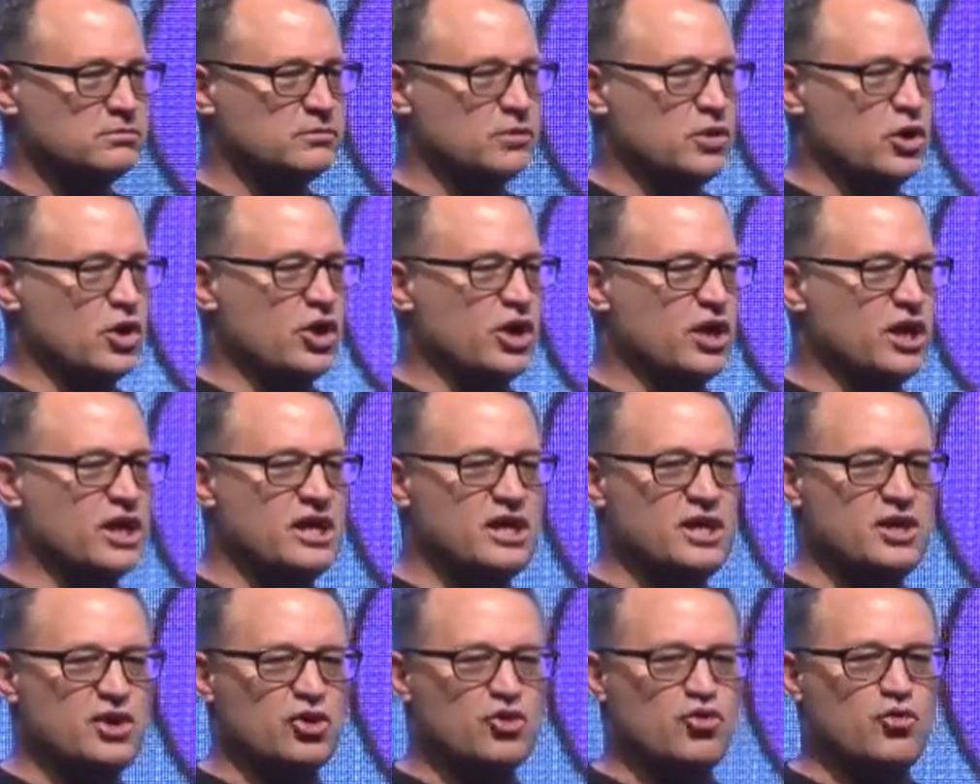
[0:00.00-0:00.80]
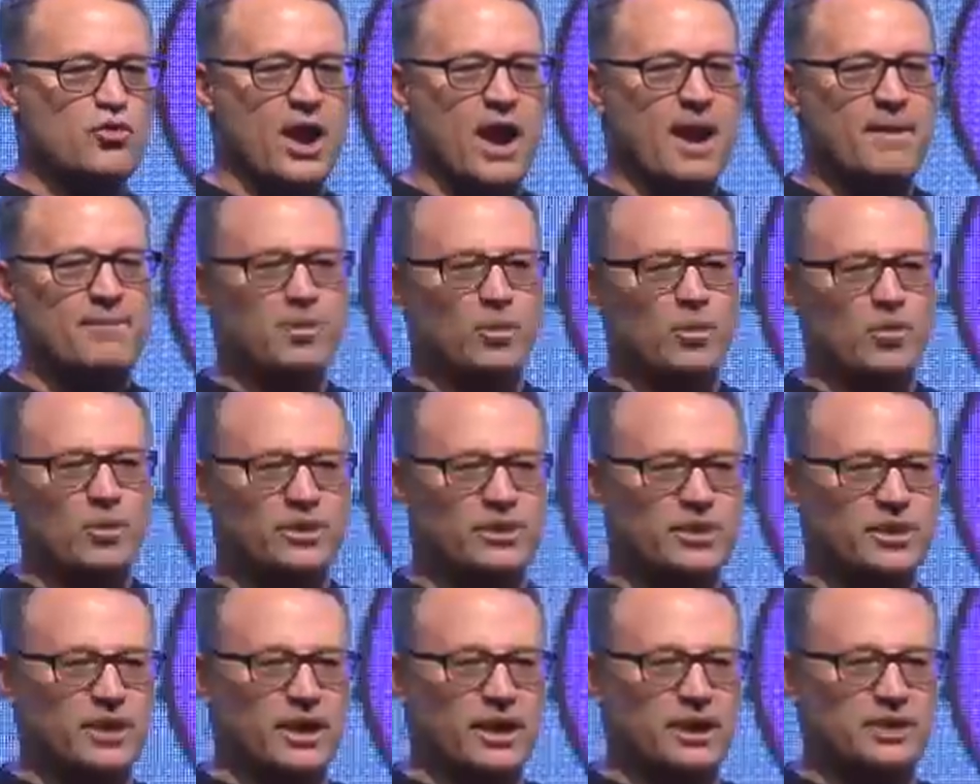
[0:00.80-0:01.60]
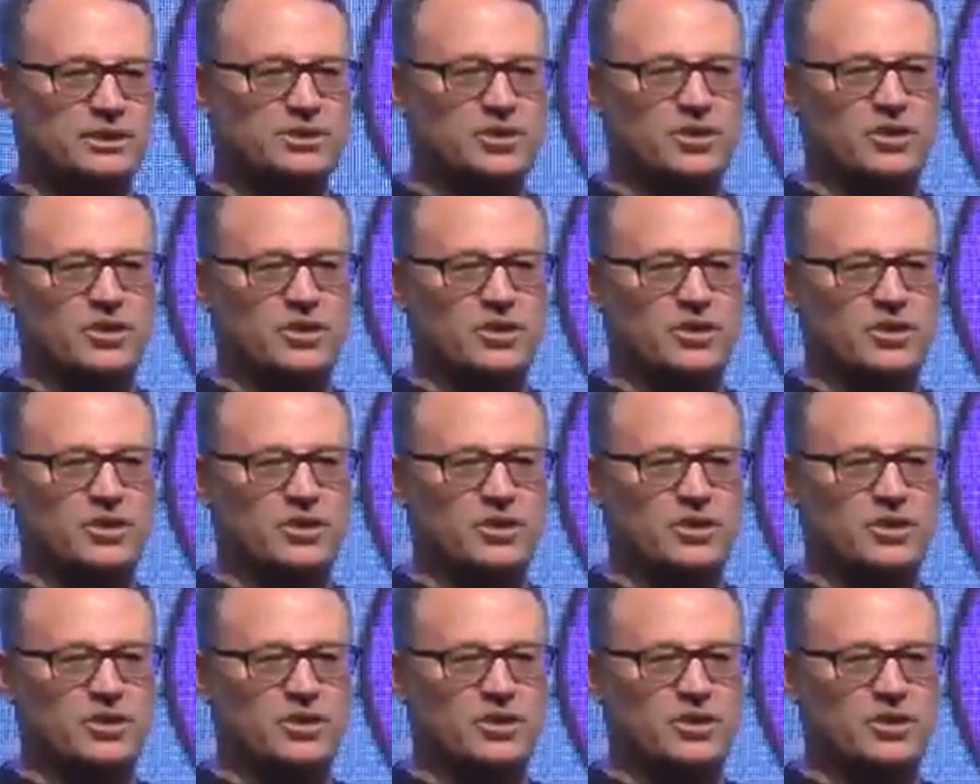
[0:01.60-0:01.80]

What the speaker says: They're going to need to grapple with things.